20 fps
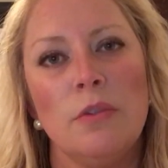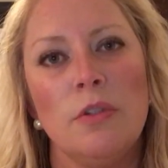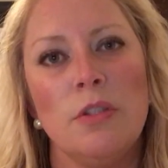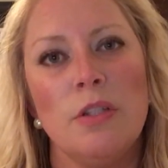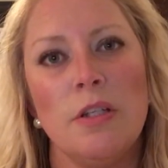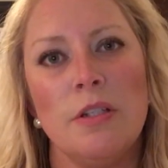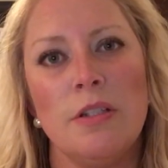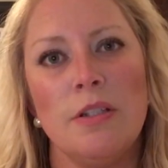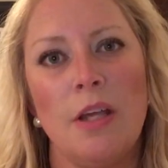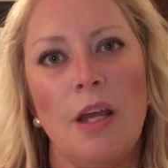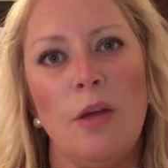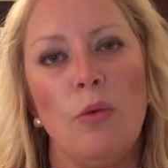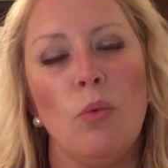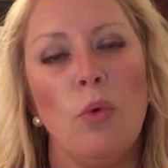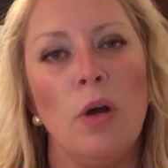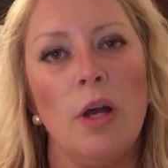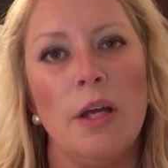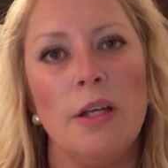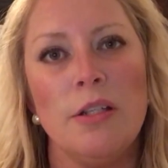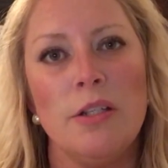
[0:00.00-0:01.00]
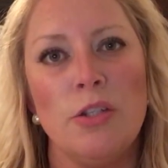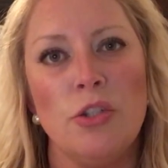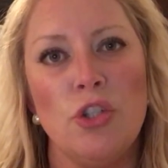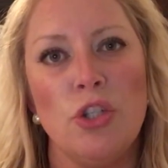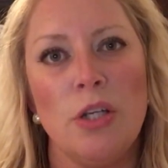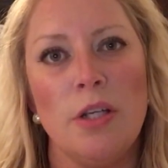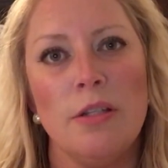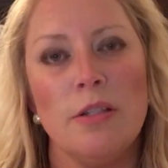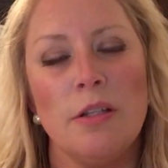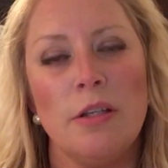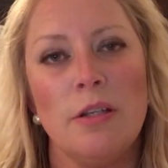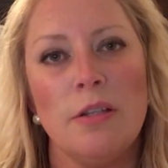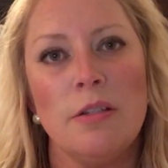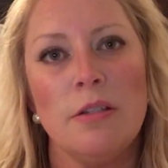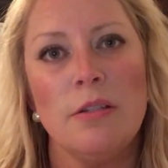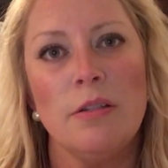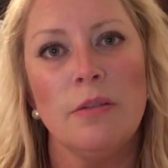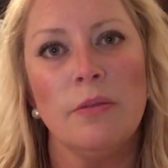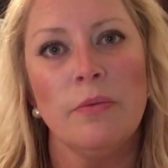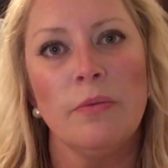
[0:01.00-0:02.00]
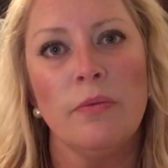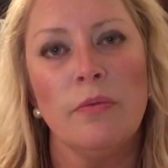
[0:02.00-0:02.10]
to say what to Jesus?